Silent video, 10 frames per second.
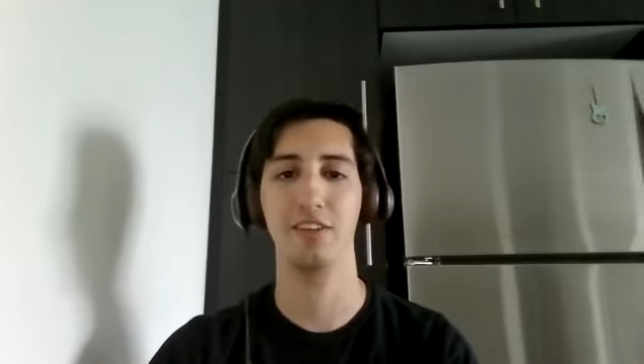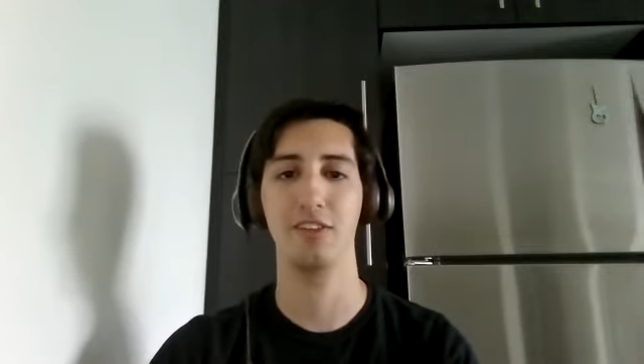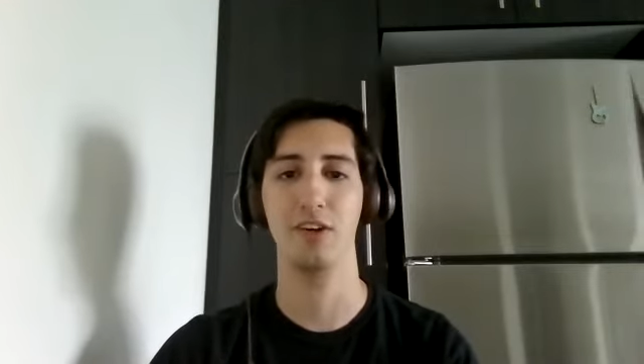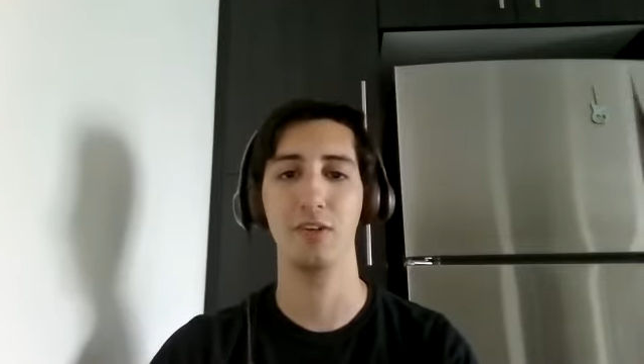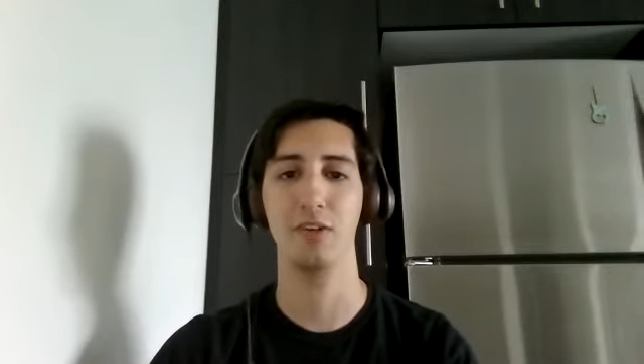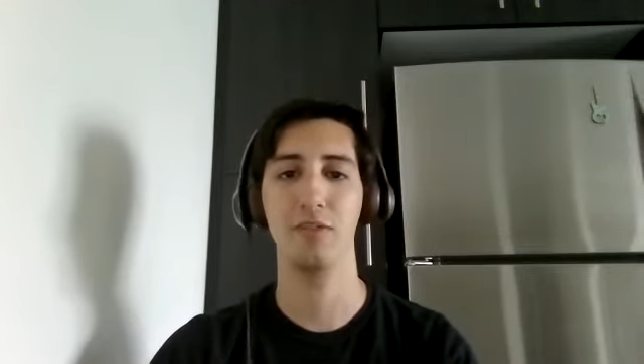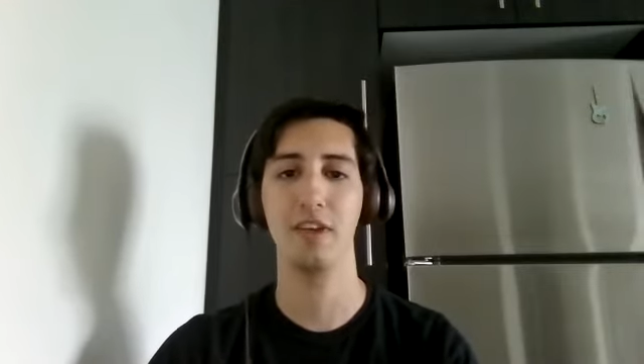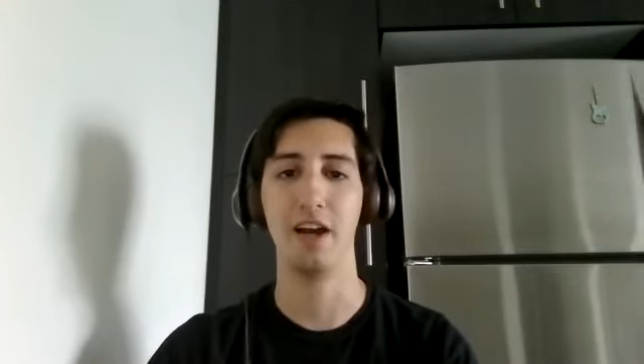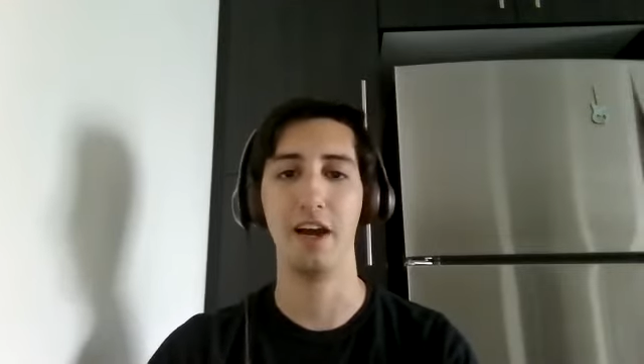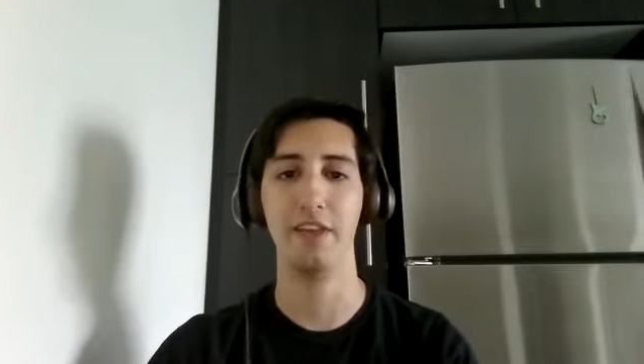So
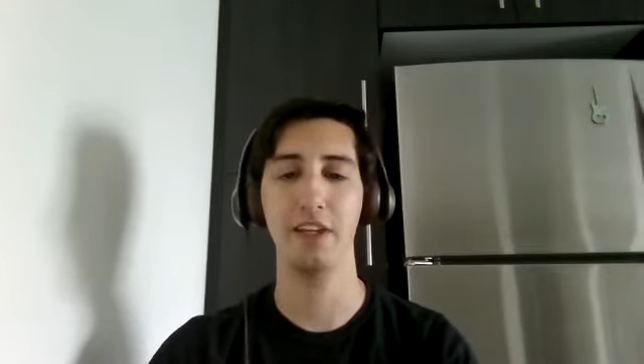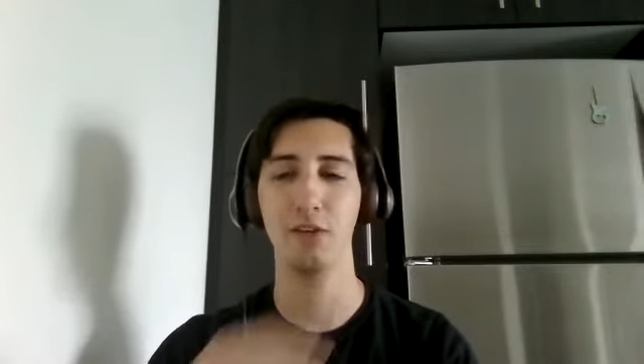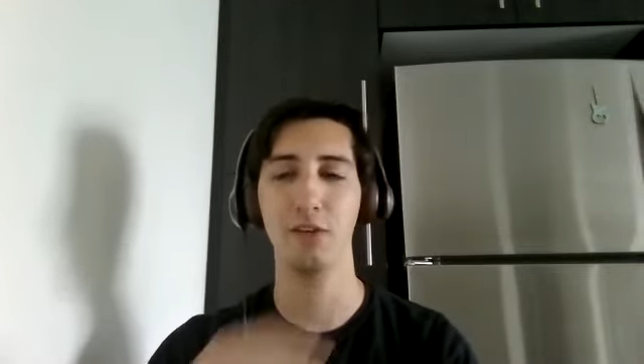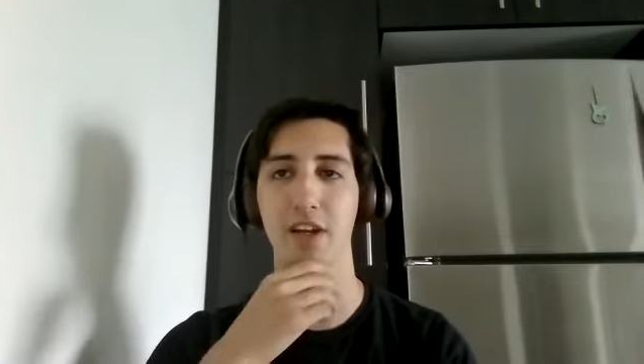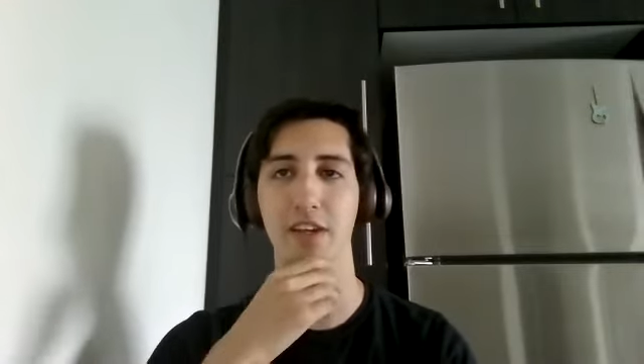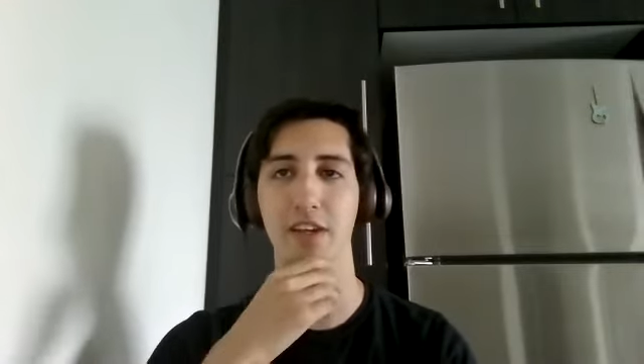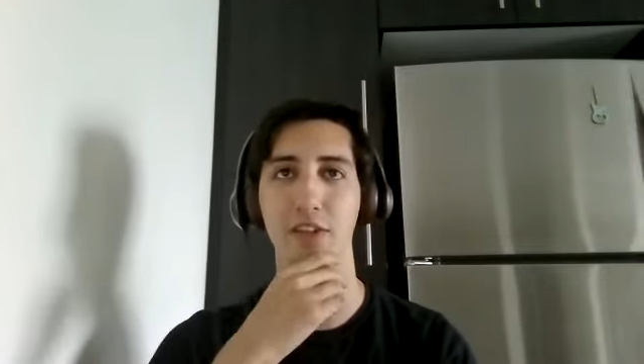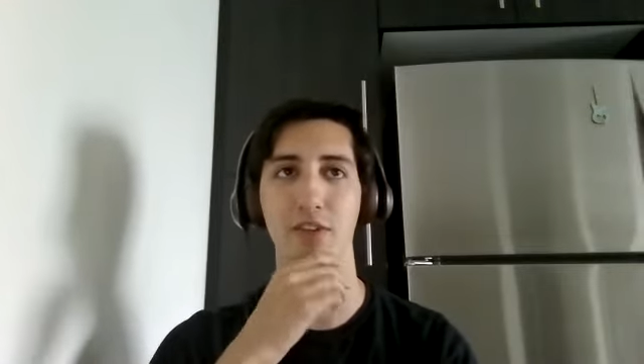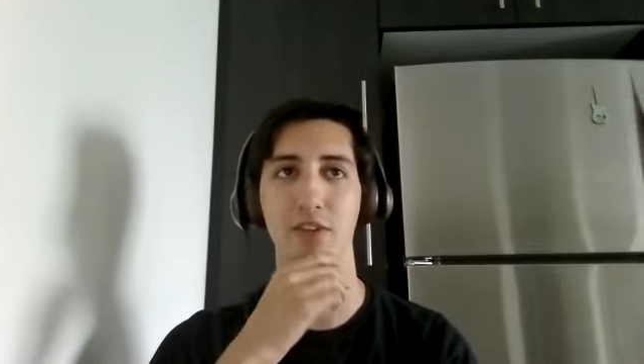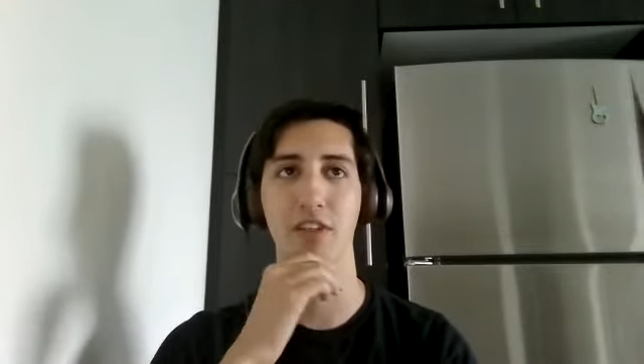I think it was kind of
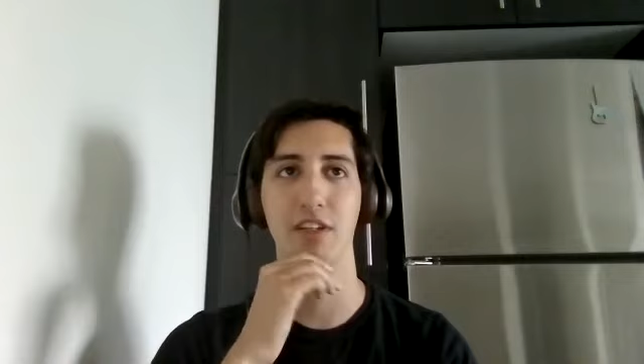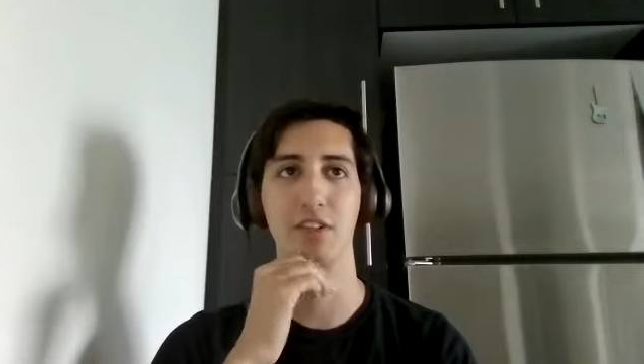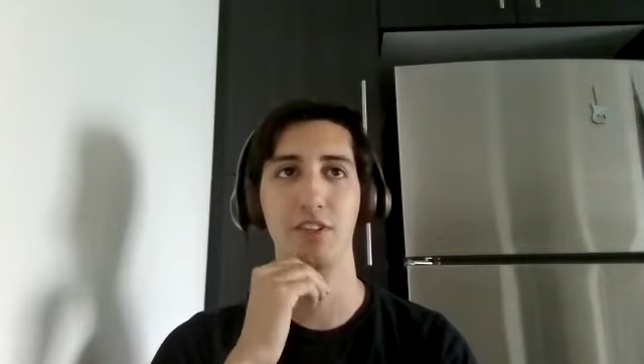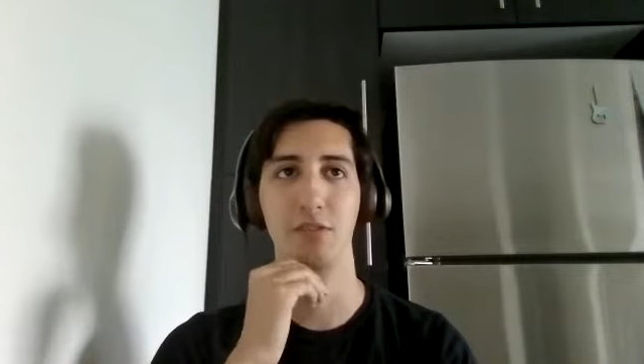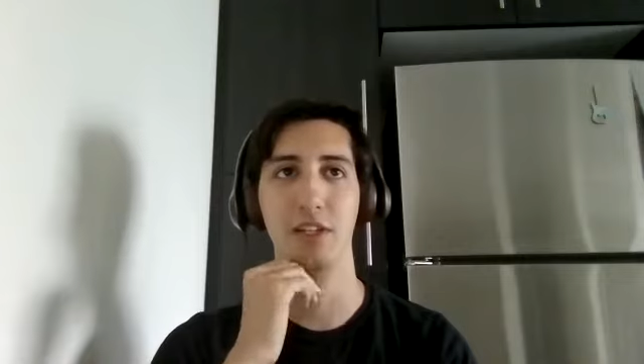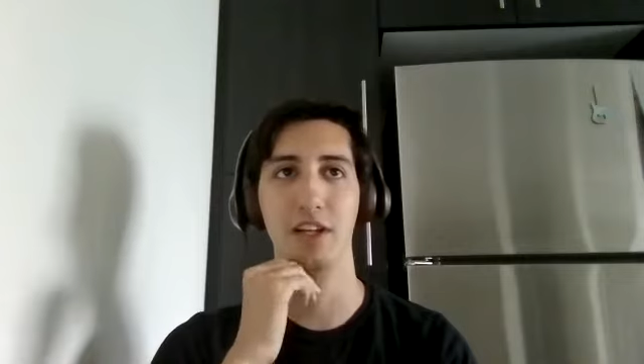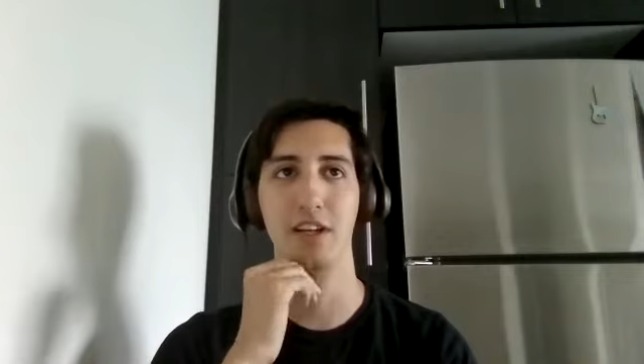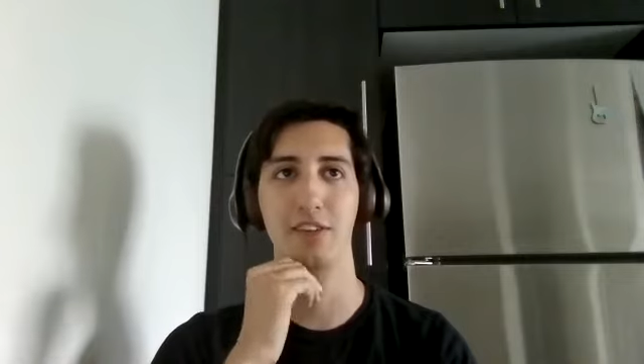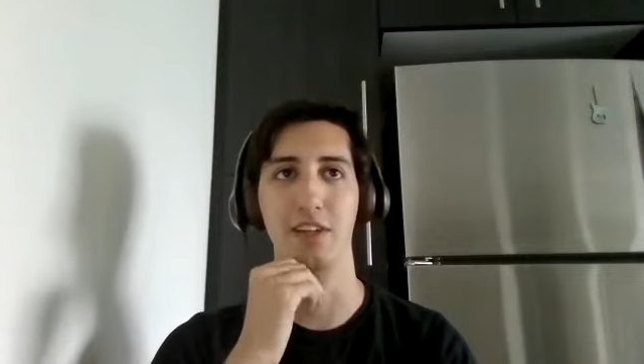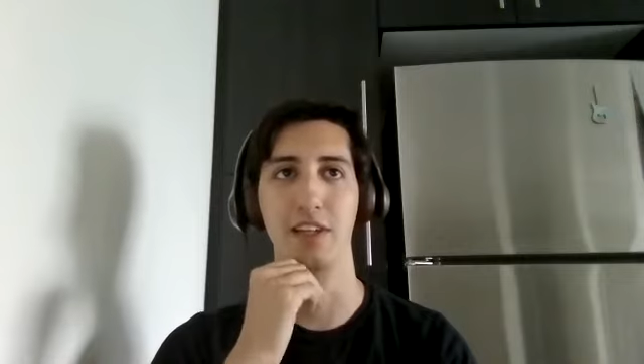interesting just to
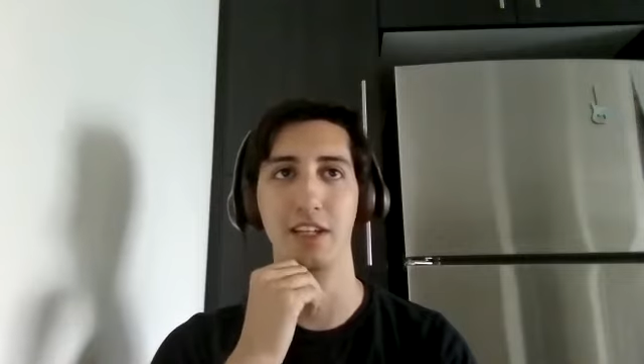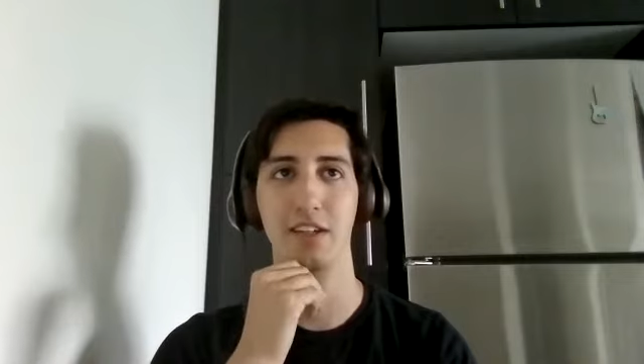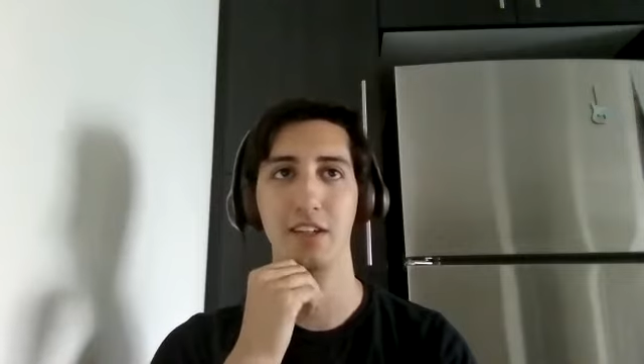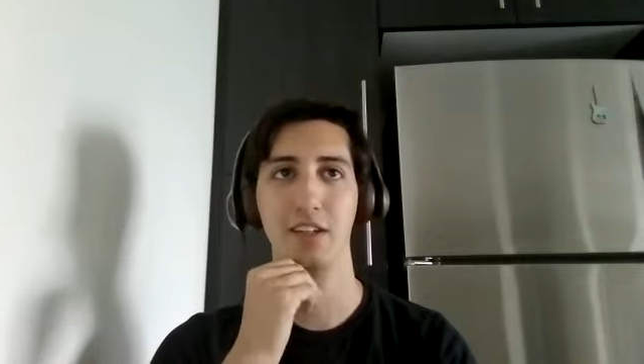realize that like